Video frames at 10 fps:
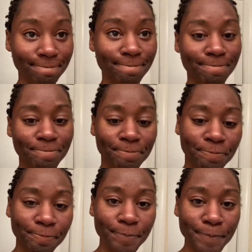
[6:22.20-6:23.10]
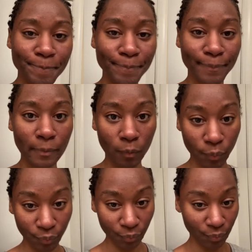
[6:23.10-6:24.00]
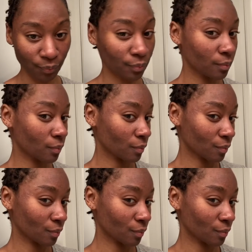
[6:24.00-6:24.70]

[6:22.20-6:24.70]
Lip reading: No one is speaking in this clip.